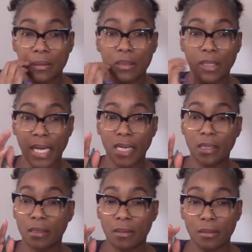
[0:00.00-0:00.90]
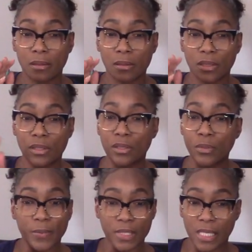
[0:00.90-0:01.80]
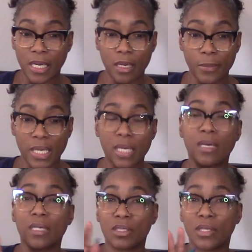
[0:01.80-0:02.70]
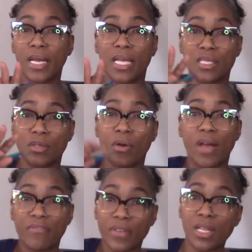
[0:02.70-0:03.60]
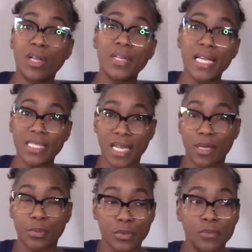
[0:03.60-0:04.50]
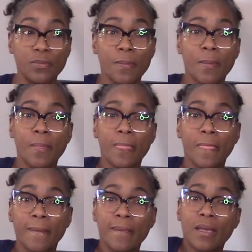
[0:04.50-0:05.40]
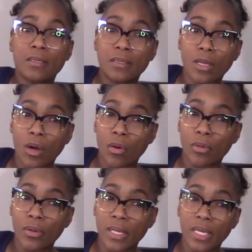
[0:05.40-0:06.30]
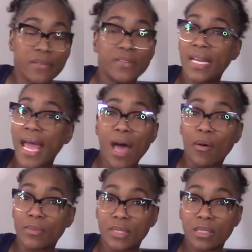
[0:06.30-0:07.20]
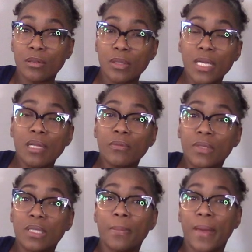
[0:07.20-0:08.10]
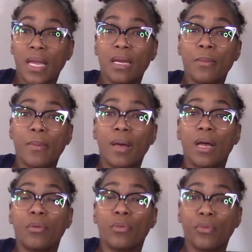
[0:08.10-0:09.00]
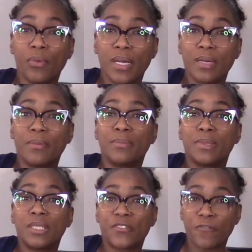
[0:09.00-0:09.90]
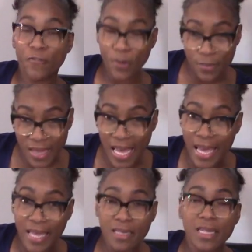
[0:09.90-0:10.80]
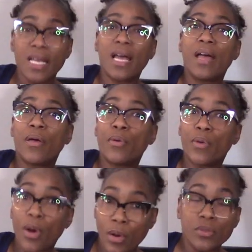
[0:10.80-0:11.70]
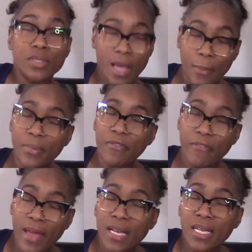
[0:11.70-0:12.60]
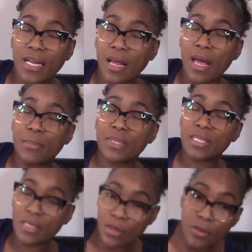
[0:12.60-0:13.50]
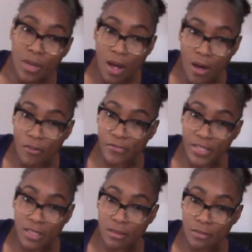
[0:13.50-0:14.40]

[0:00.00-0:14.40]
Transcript: Like, super scared me. Because you guys know I fell on that table. So, even now, I'm still dealing with the pain in my ribs from that on top of the fact that I'm still coughing